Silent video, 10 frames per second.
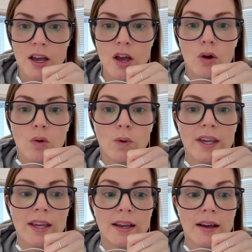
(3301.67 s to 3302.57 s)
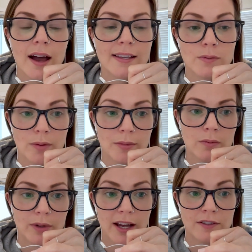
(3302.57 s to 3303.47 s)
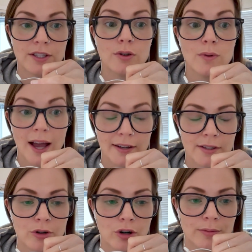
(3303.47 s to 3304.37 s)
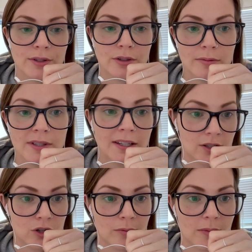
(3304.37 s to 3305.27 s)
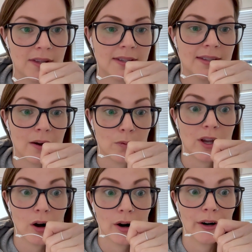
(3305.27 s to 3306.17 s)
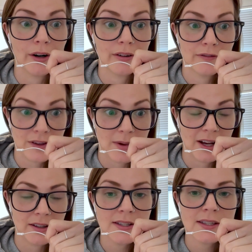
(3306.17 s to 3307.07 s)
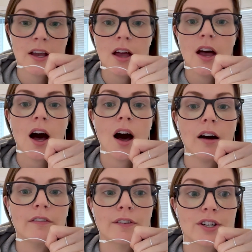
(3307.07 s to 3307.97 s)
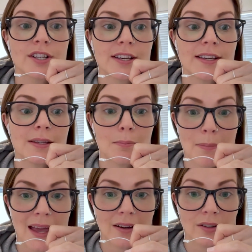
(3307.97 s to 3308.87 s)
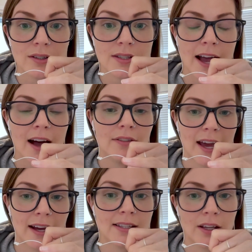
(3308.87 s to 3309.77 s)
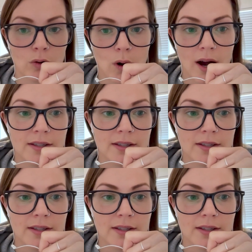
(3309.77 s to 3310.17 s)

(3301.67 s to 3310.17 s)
We, as women, we have two X chromosomes that determines that we are females, versus males have an X and a Y.